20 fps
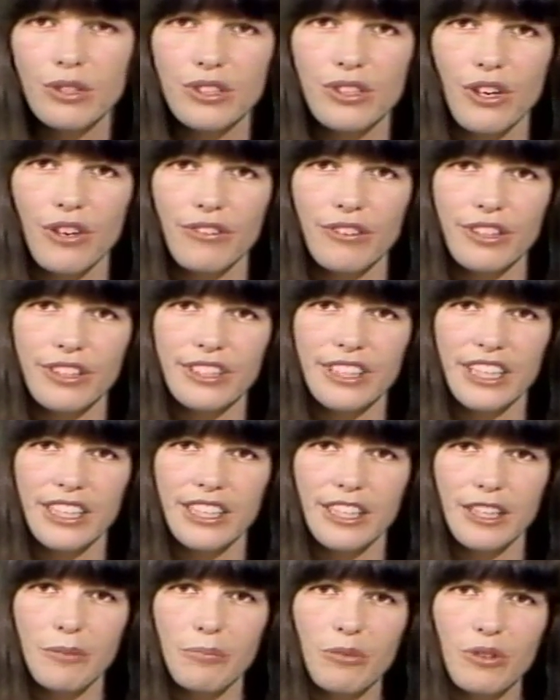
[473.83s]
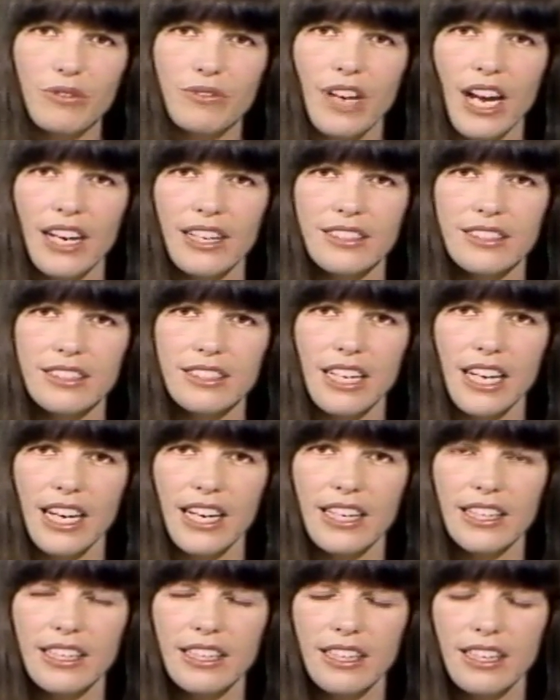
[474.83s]
was over, and then he moved out of
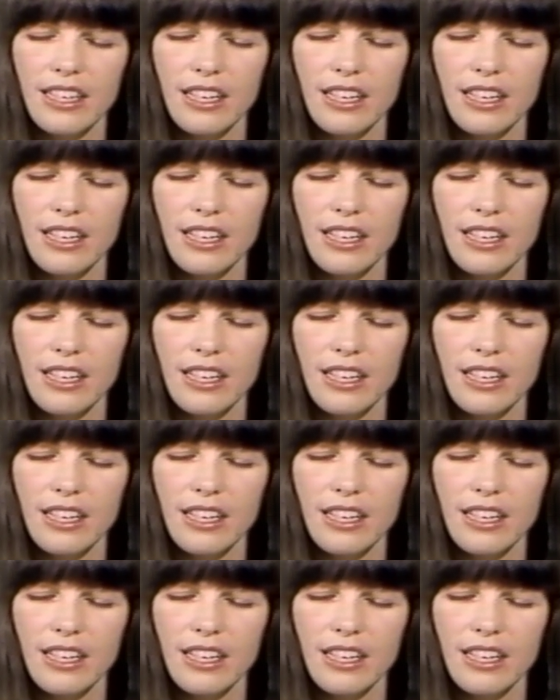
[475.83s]
state.